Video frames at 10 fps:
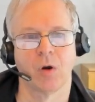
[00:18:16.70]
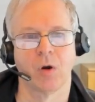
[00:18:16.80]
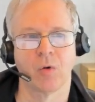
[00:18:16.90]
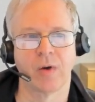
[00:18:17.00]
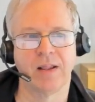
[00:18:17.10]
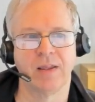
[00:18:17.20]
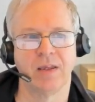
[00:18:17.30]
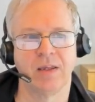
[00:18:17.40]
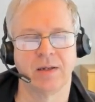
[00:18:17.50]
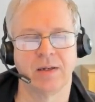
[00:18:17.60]

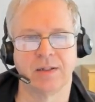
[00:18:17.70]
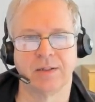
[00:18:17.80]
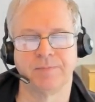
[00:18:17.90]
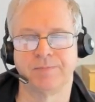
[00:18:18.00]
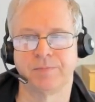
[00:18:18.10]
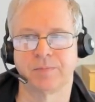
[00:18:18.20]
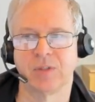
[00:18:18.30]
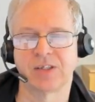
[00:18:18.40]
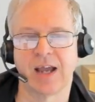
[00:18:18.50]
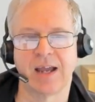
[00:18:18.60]
already
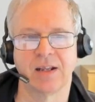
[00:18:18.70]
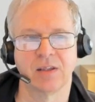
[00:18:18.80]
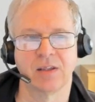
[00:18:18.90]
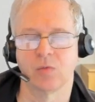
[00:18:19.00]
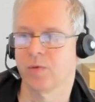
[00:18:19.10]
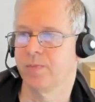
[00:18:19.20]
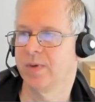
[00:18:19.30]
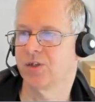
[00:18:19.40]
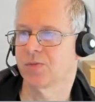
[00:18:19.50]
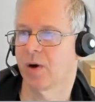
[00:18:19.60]
decided it would
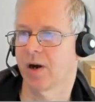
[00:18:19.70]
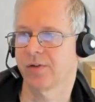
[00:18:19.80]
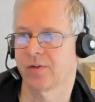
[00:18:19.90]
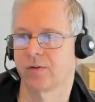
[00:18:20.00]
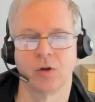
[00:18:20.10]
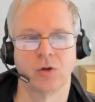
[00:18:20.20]
be smart